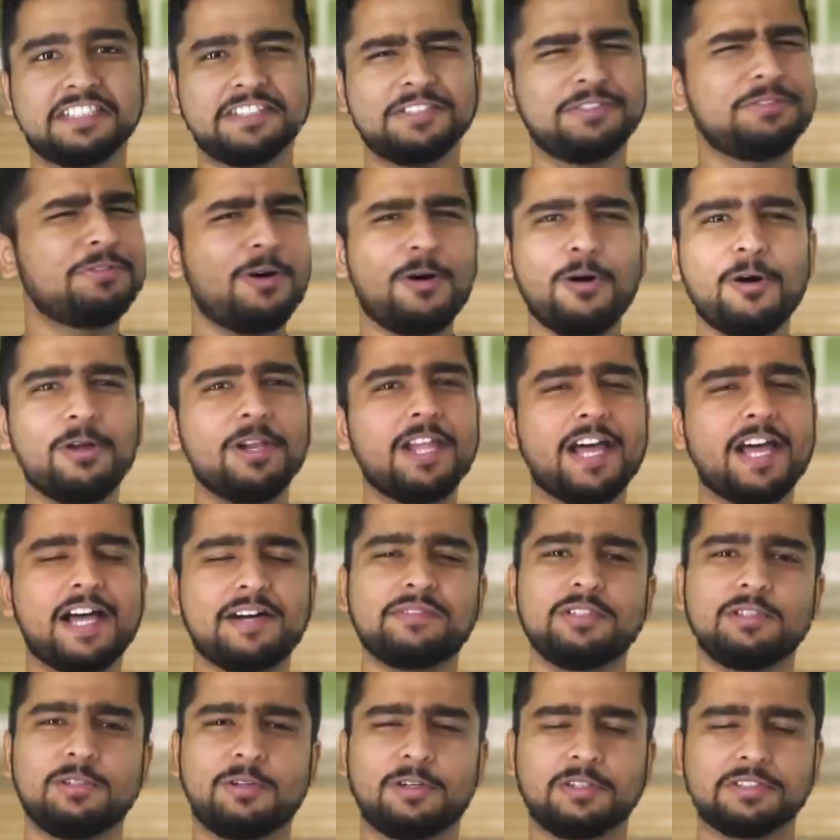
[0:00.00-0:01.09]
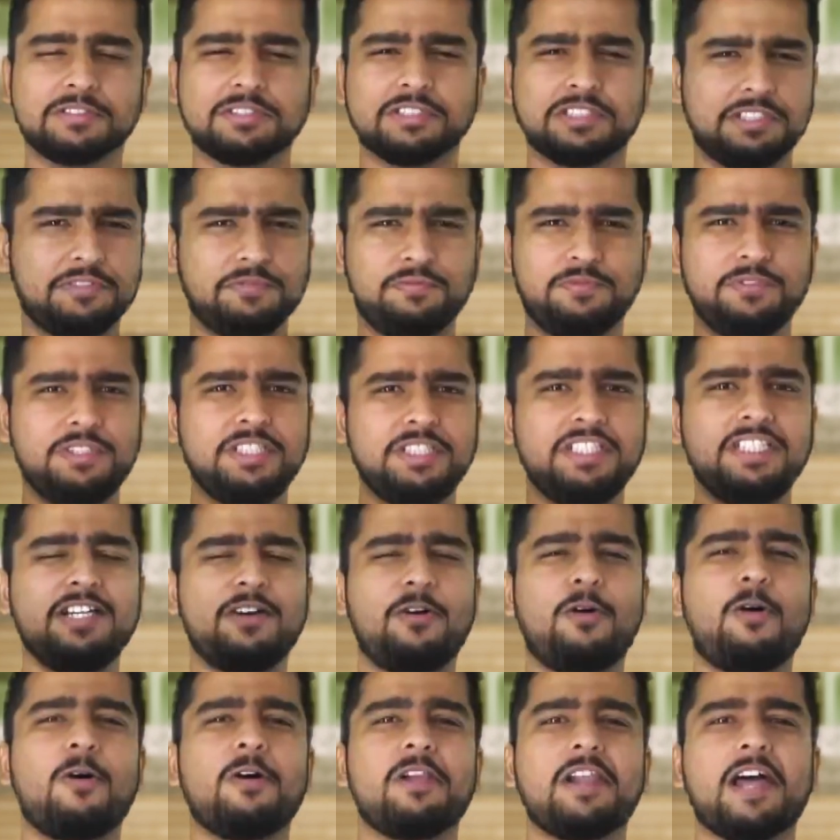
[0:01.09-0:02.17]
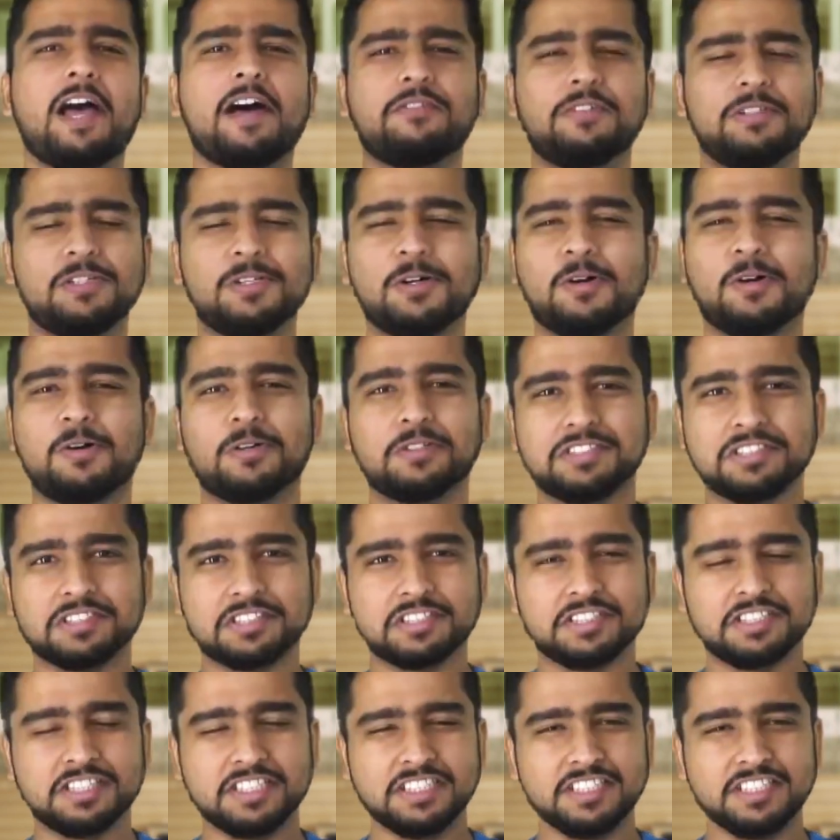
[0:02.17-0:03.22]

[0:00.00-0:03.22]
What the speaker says: You all have a long journey. We all have a long journey.